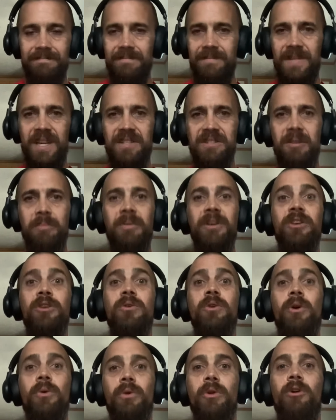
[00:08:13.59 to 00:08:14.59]
That's something
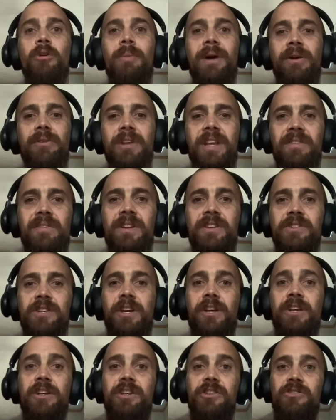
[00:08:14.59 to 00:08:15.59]
you don't know about David is
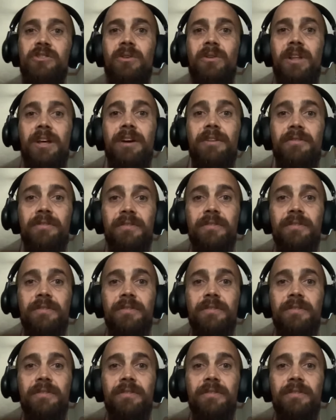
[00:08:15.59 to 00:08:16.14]
unconditional love.